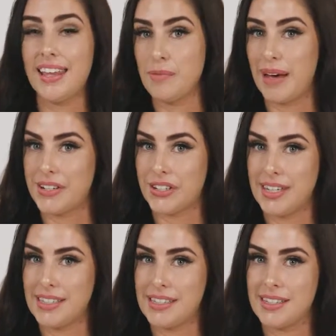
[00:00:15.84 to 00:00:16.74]
and the
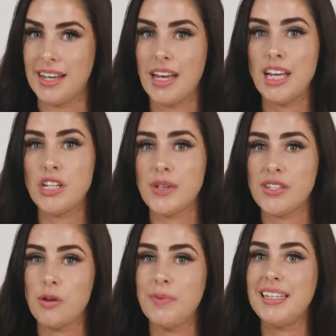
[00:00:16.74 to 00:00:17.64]
batteries.
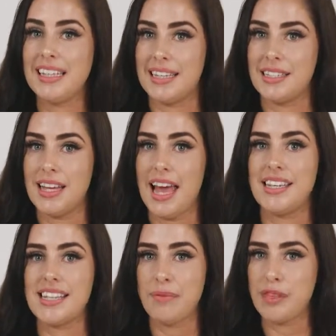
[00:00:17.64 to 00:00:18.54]
Twist open the lid
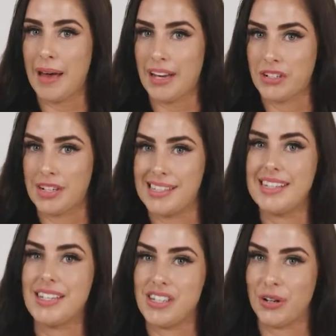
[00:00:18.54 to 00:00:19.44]
and tap the batteries
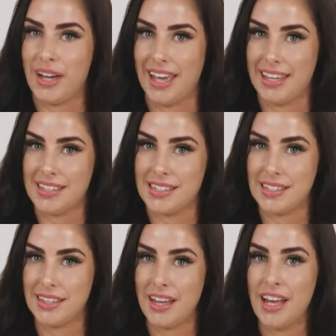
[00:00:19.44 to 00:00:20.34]
into your hand.
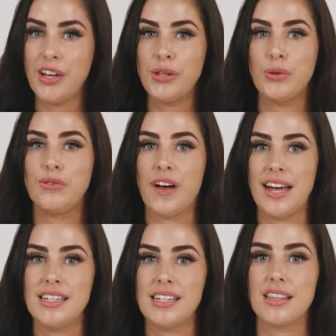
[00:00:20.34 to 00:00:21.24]
You'll
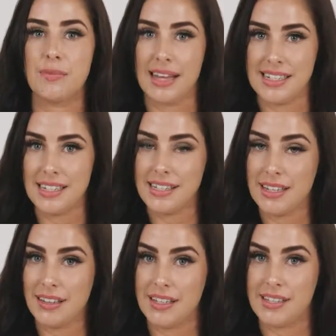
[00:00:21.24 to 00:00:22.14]
find the plastic
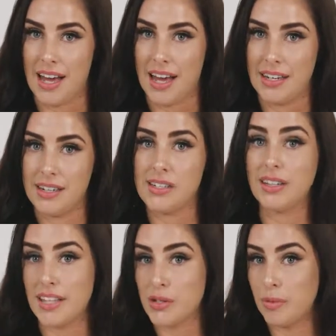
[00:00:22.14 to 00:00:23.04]
seal inside, so
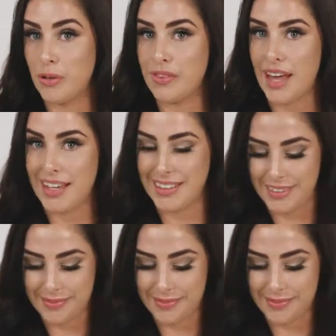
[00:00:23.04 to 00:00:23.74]
let's remove that.